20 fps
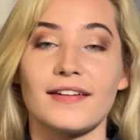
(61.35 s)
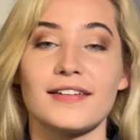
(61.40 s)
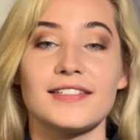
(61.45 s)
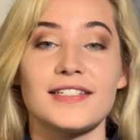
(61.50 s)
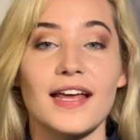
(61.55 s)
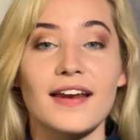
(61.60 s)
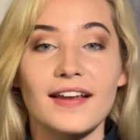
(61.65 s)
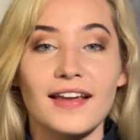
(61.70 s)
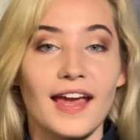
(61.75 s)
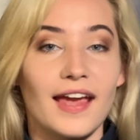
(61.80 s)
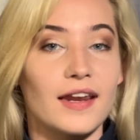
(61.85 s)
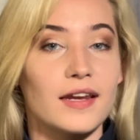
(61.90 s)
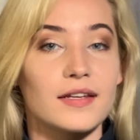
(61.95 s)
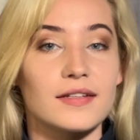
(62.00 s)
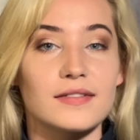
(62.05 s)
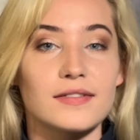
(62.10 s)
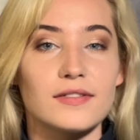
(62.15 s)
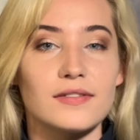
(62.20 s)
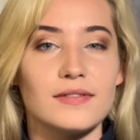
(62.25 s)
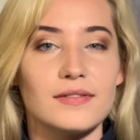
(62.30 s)

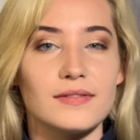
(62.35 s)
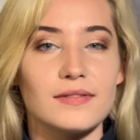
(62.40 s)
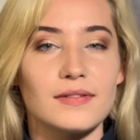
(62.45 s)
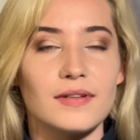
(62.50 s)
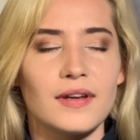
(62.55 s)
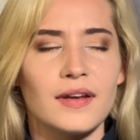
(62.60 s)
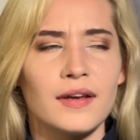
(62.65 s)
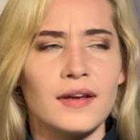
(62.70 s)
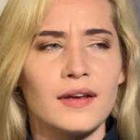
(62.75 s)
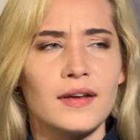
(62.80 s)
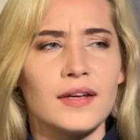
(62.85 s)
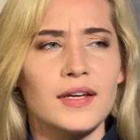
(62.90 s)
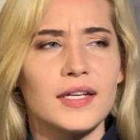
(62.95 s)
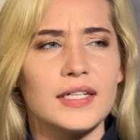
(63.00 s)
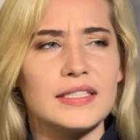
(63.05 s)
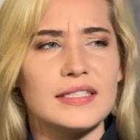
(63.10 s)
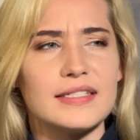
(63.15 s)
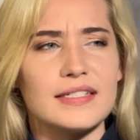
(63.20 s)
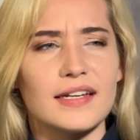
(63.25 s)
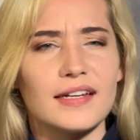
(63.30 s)
dedicated
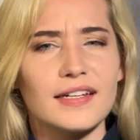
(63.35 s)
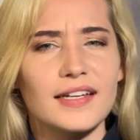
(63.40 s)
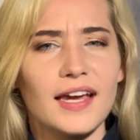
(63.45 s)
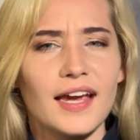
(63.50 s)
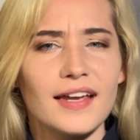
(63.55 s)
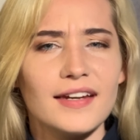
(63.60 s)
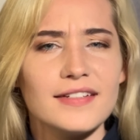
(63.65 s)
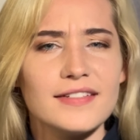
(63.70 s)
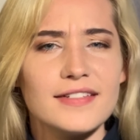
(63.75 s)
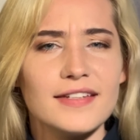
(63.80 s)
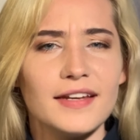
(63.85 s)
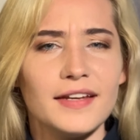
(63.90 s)
to